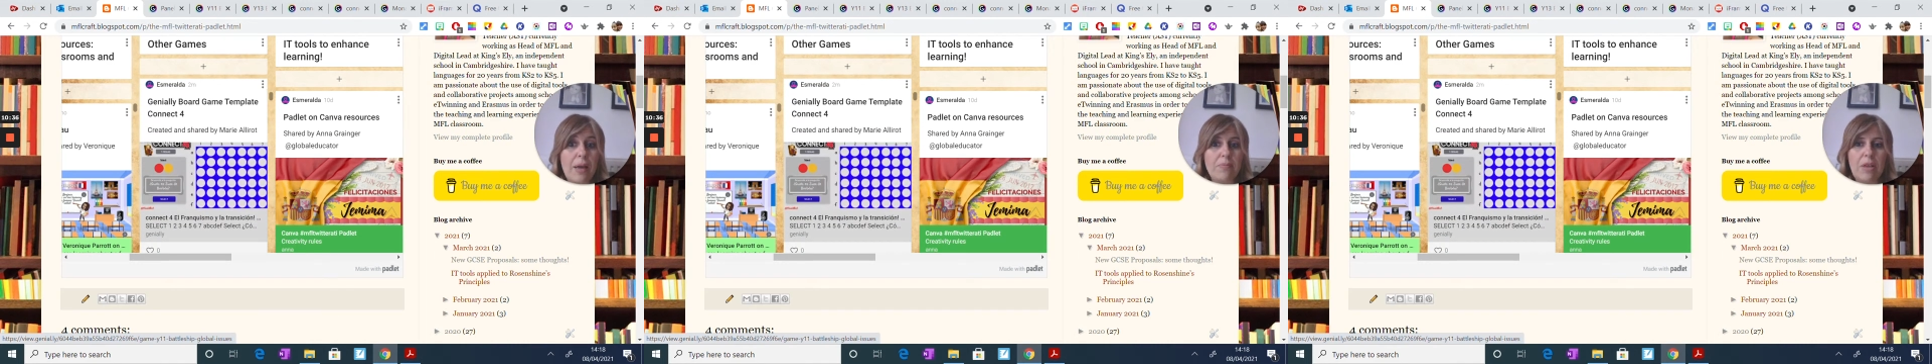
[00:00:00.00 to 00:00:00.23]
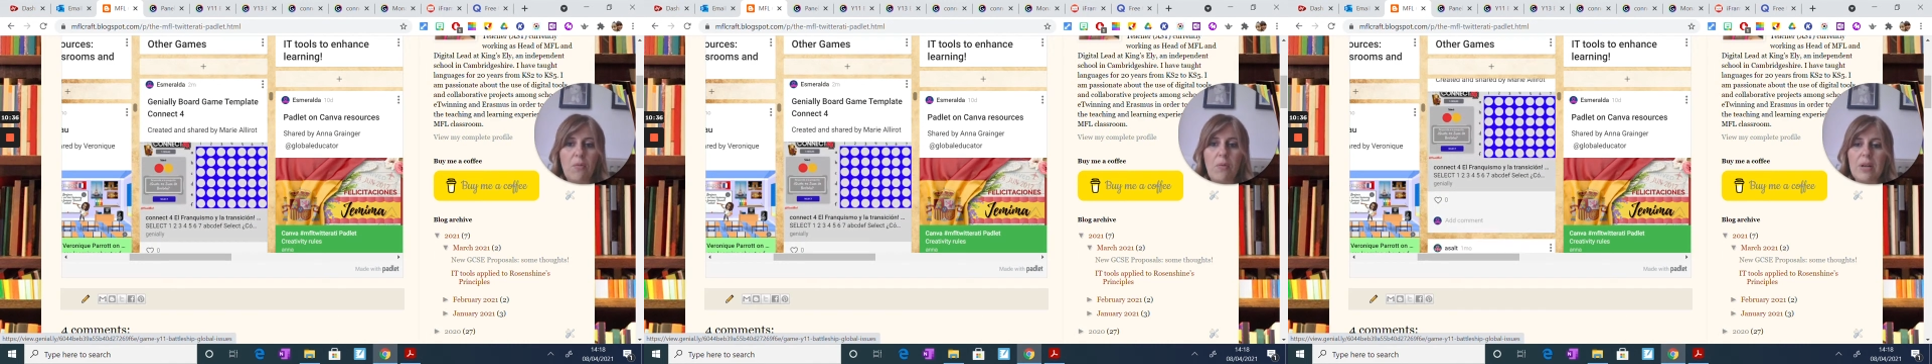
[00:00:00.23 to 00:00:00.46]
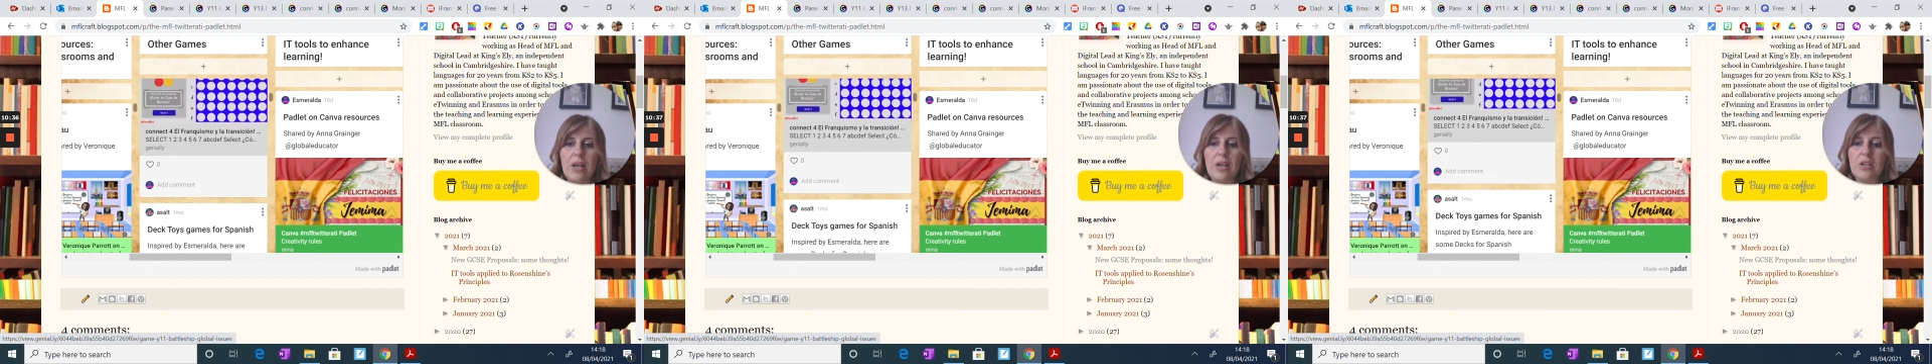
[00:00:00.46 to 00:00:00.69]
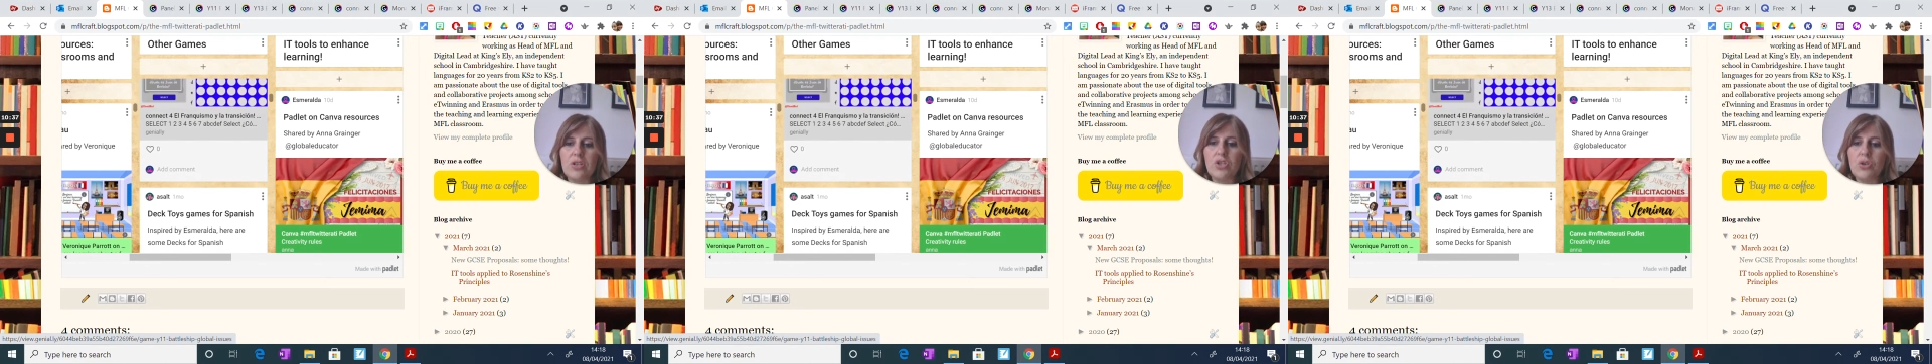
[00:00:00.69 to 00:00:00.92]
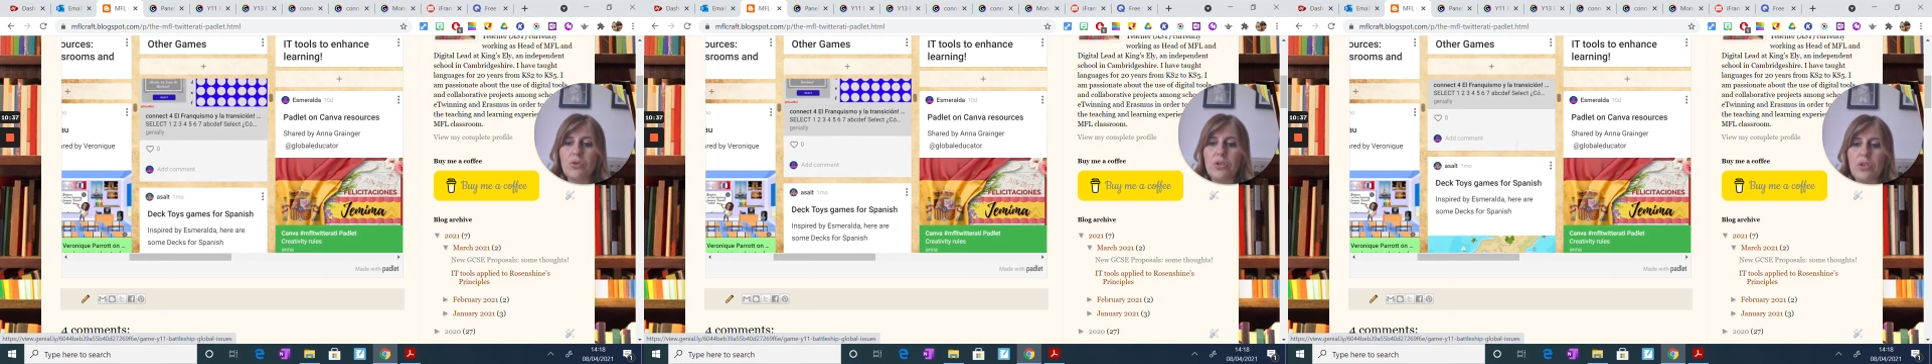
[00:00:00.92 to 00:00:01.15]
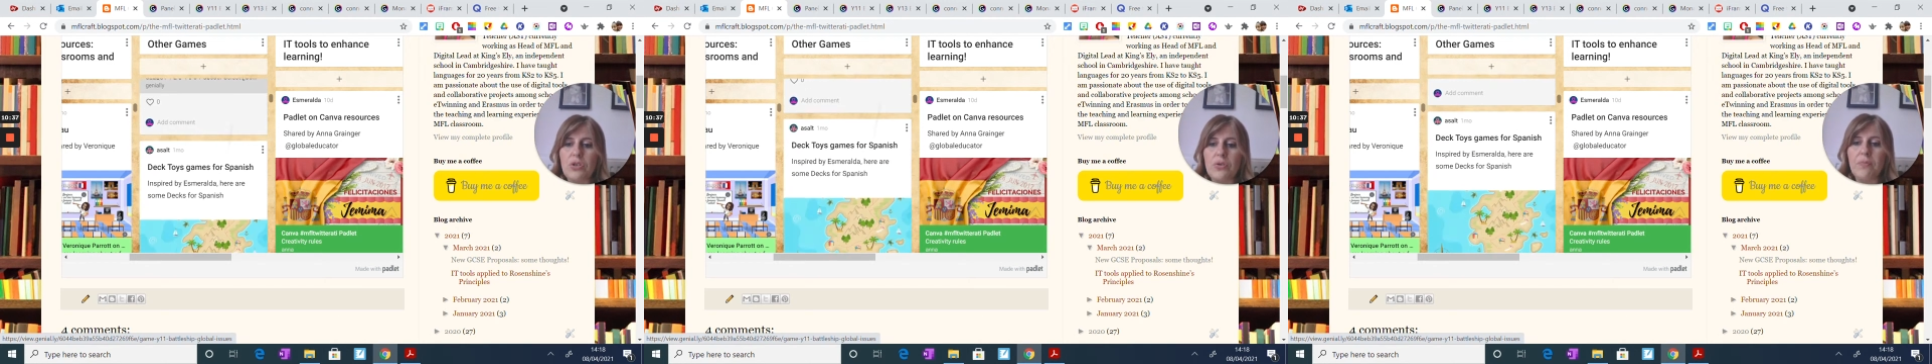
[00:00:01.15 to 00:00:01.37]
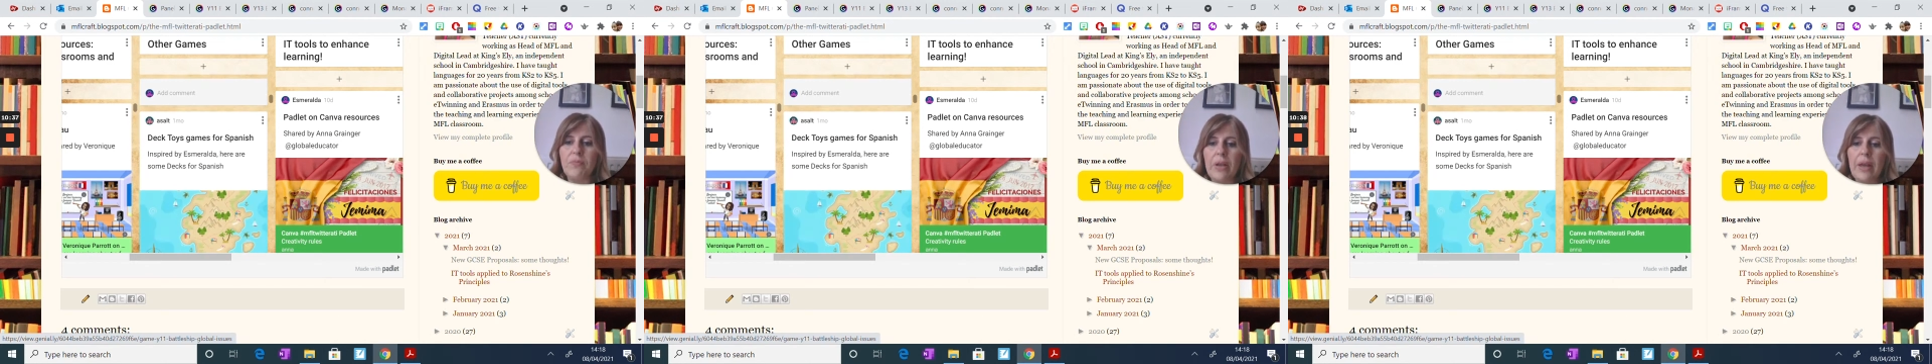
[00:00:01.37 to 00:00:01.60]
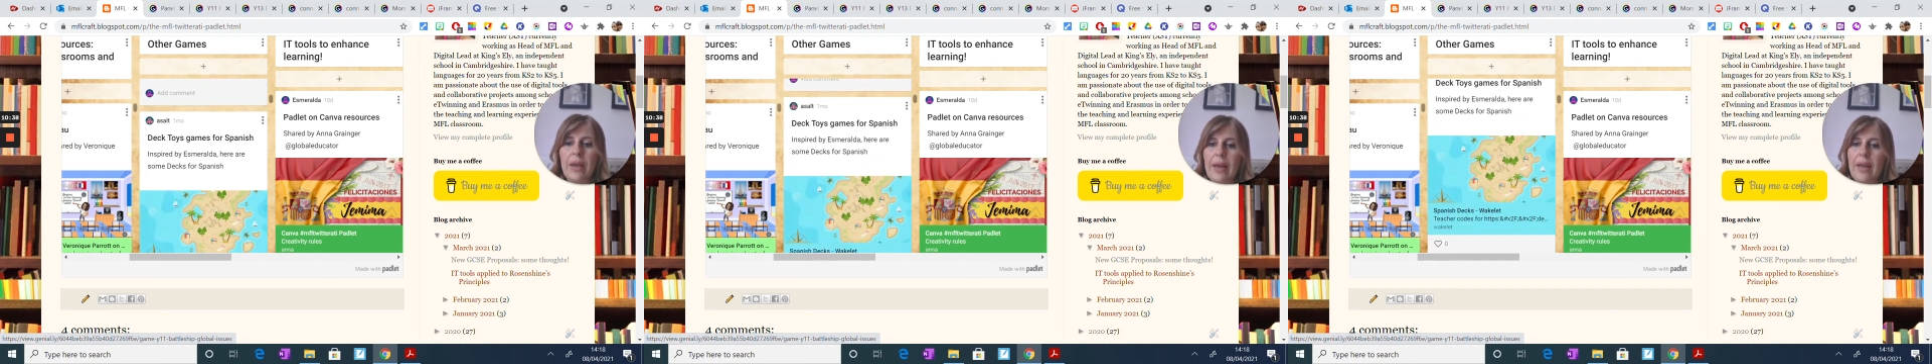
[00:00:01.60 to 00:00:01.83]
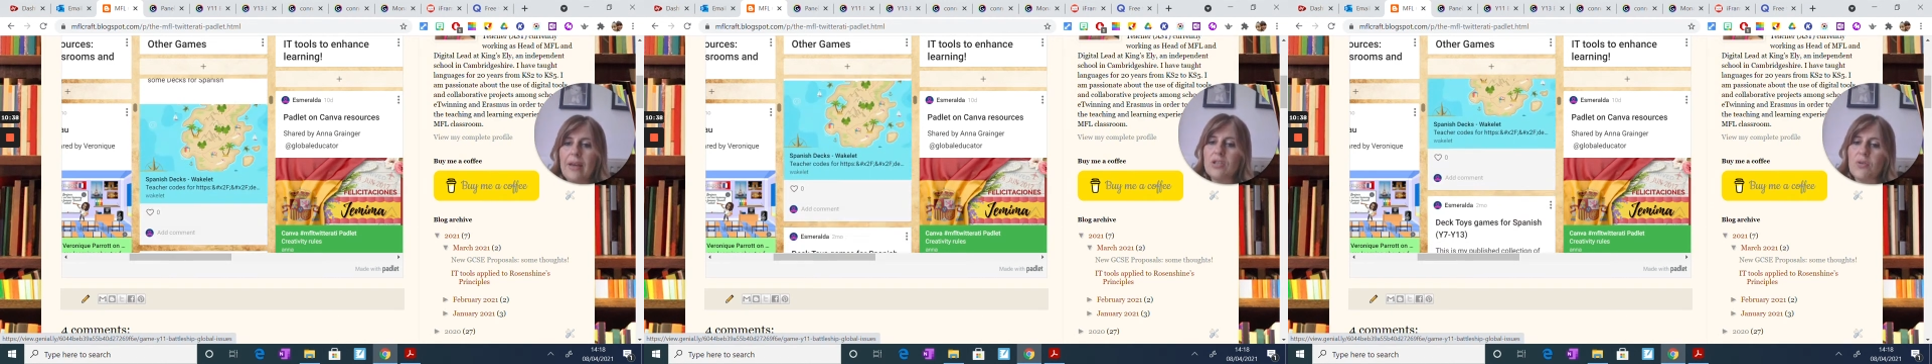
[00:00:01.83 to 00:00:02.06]
the one I just showed you.
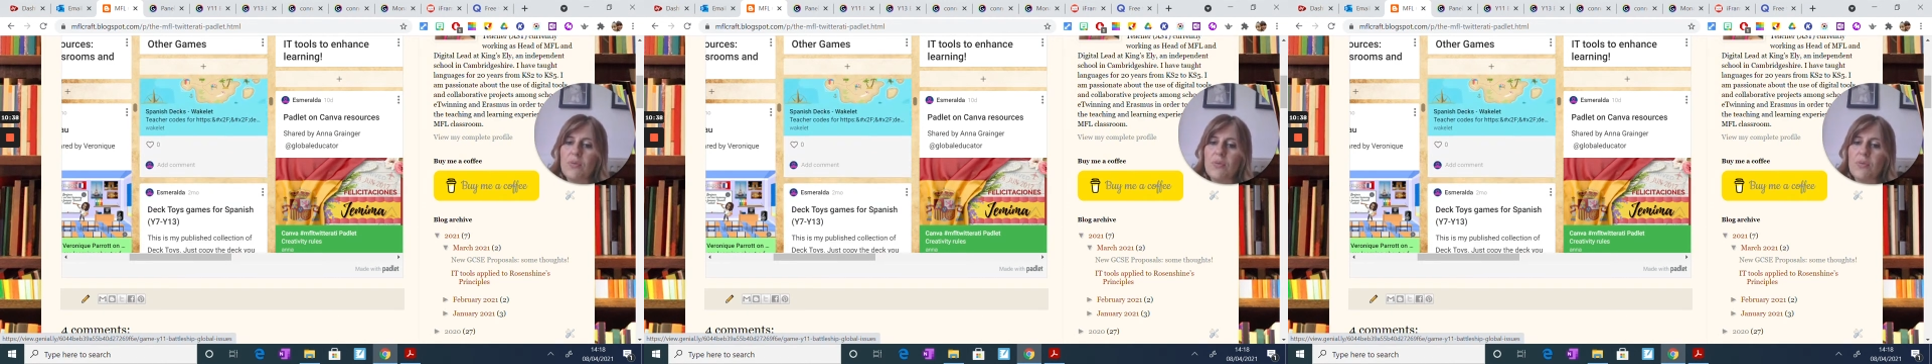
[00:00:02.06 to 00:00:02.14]
Sorry,